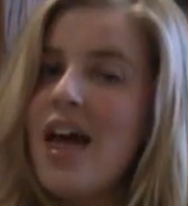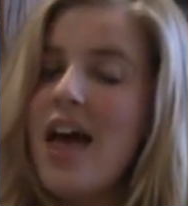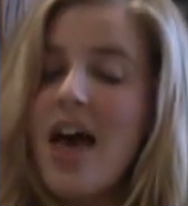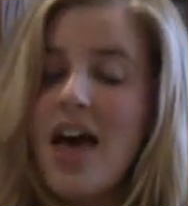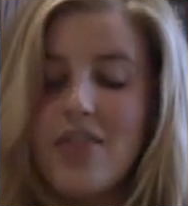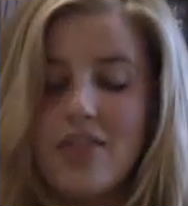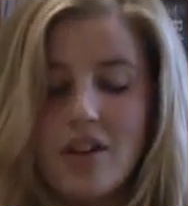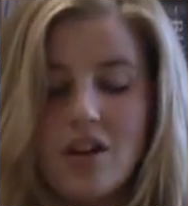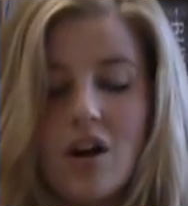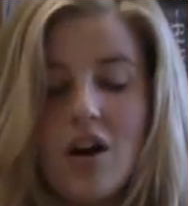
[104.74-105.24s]

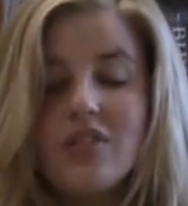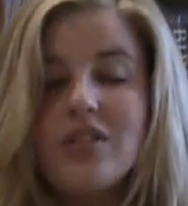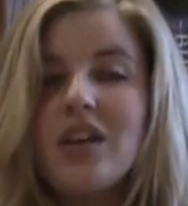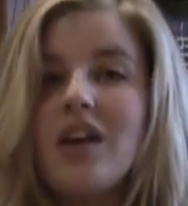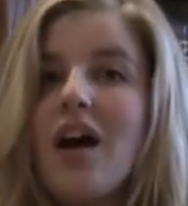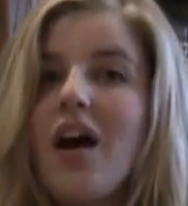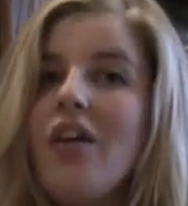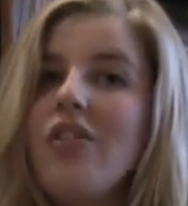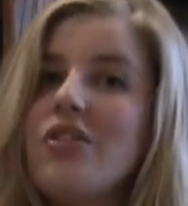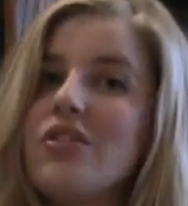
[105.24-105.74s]
and then on
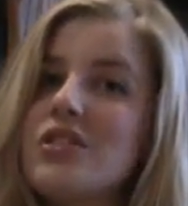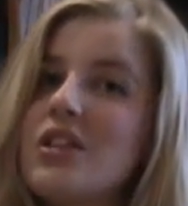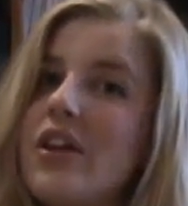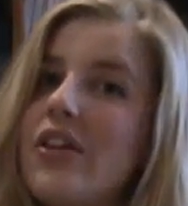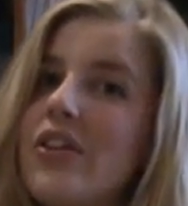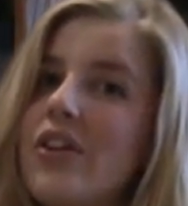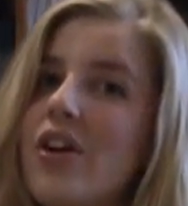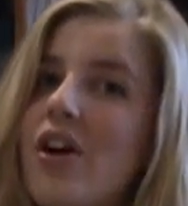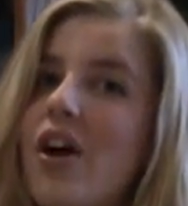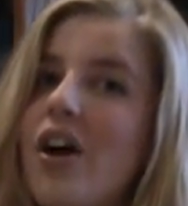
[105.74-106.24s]
the other
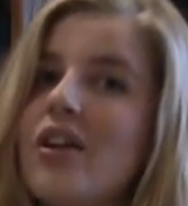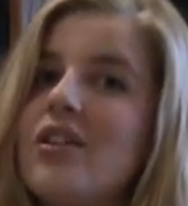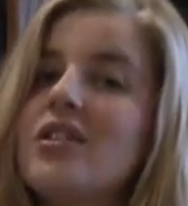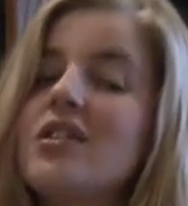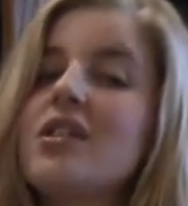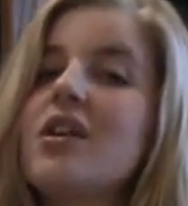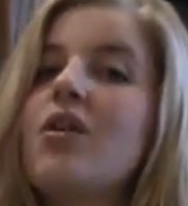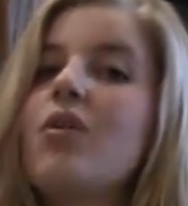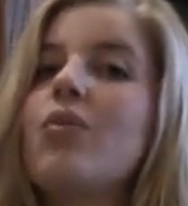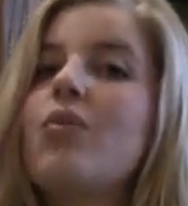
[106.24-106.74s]
side of the
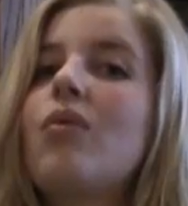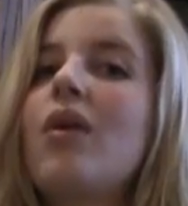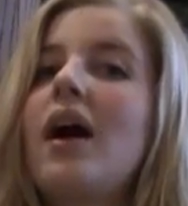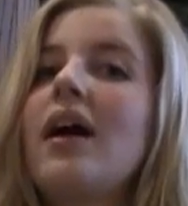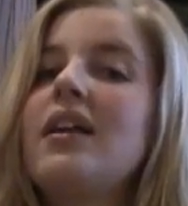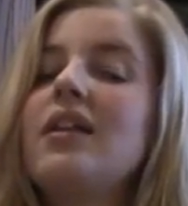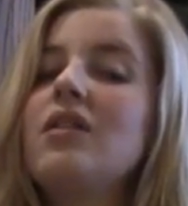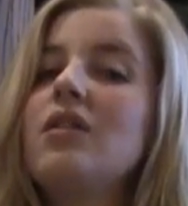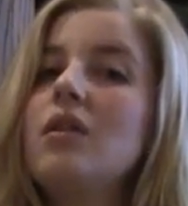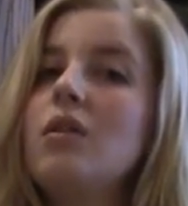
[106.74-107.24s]
cards,
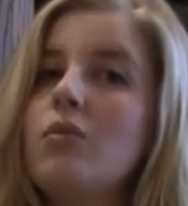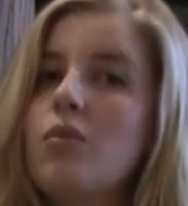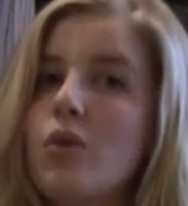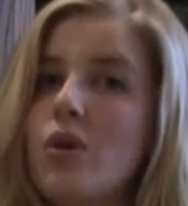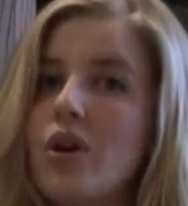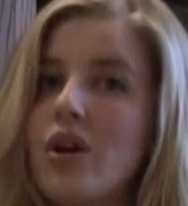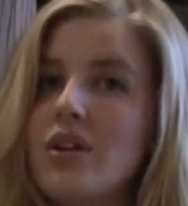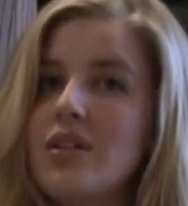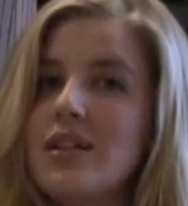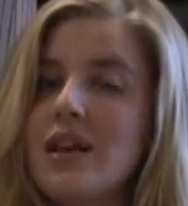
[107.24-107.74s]
write in the
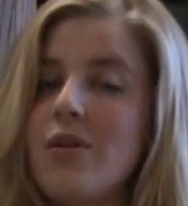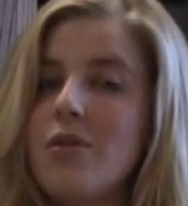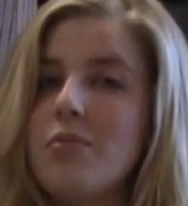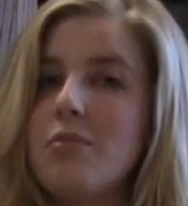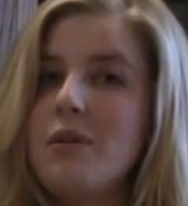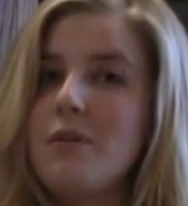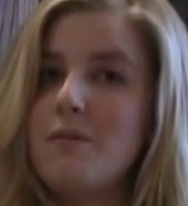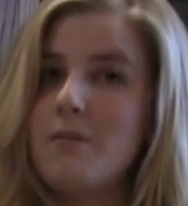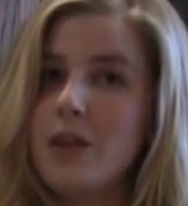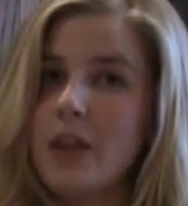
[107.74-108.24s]
words that would
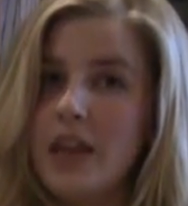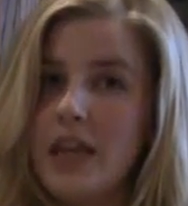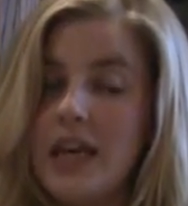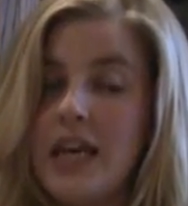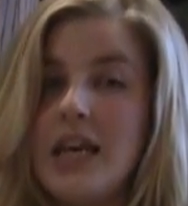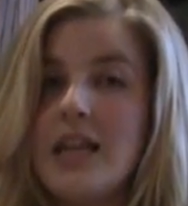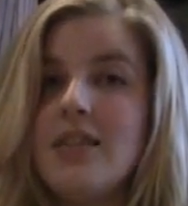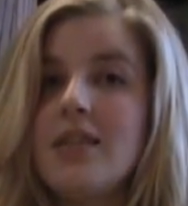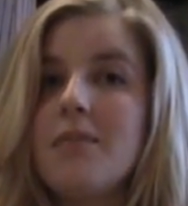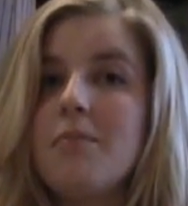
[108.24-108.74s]
be
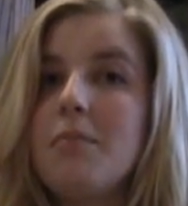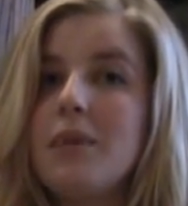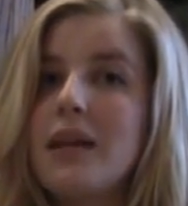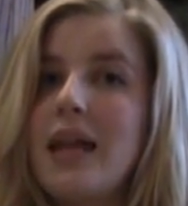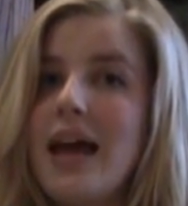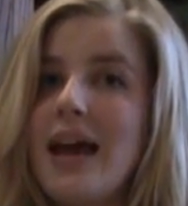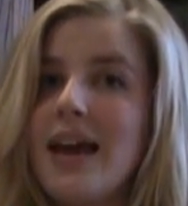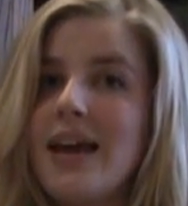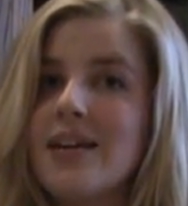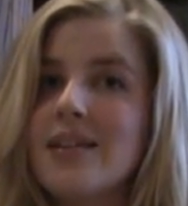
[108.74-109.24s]
filling in the
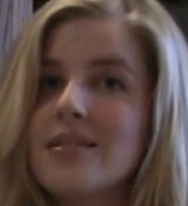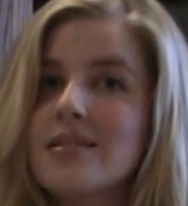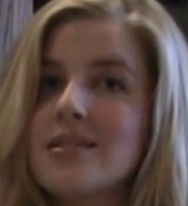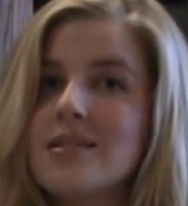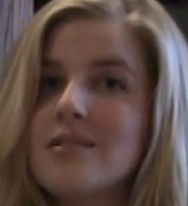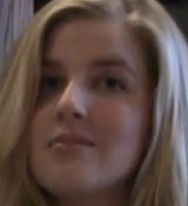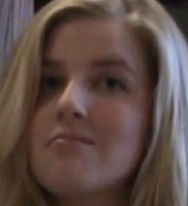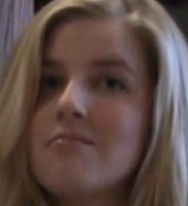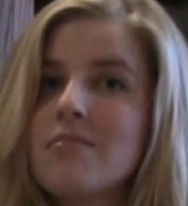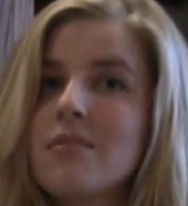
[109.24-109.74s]
blanks.